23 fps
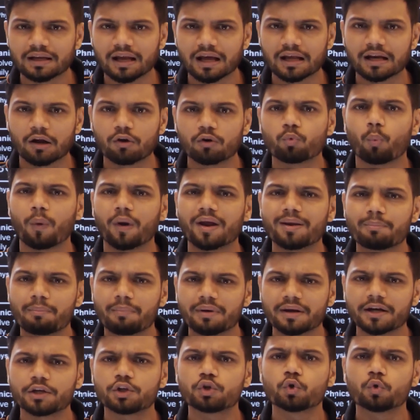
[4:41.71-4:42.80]
around 1
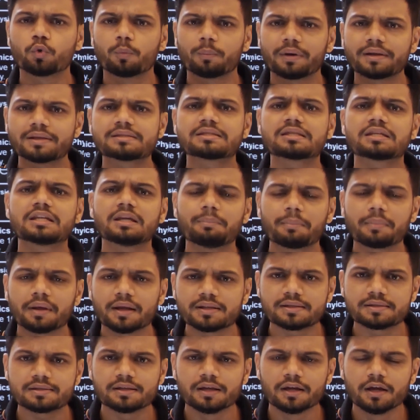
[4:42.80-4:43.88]
minute, 2 minutes, 3
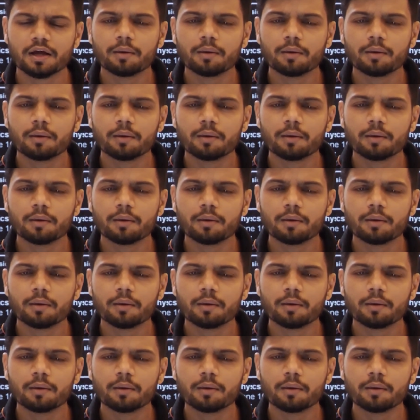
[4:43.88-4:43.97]
minutes.